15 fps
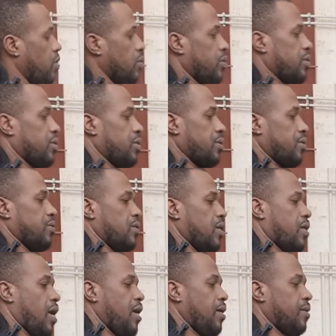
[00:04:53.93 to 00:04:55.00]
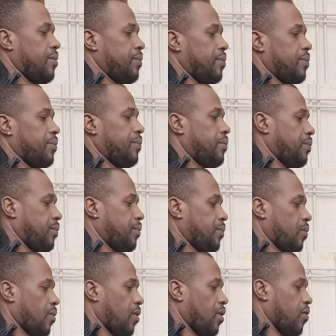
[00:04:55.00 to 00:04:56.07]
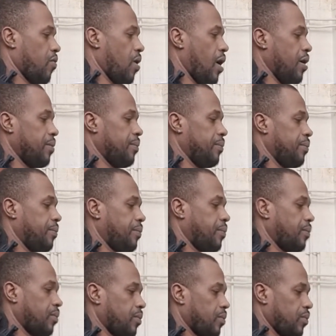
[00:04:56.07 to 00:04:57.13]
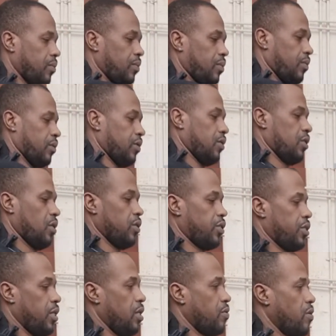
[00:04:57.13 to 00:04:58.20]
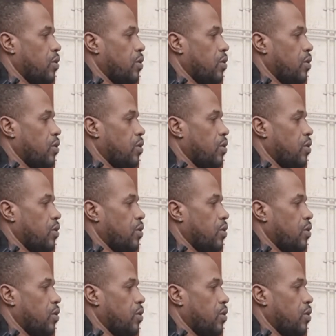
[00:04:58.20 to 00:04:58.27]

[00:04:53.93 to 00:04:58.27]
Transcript: rows. Okay? Right. So the senior